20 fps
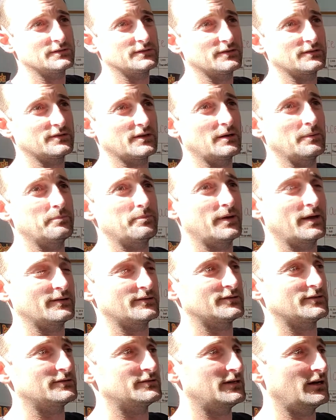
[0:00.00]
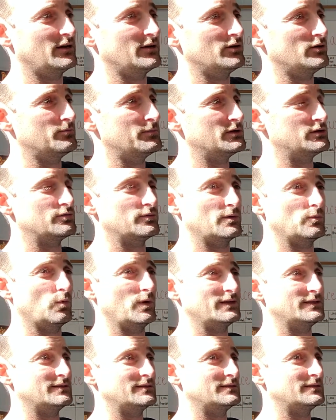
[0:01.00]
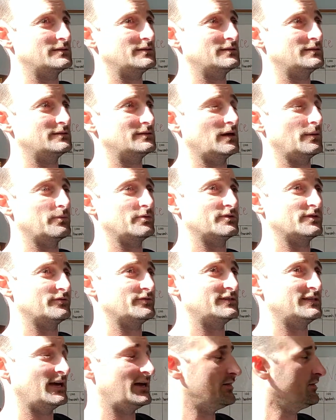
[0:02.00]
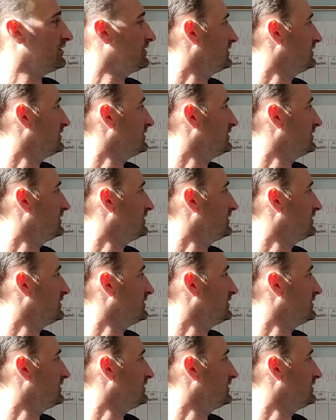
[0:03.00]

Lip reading: is going to best tell you between what numbers of tenths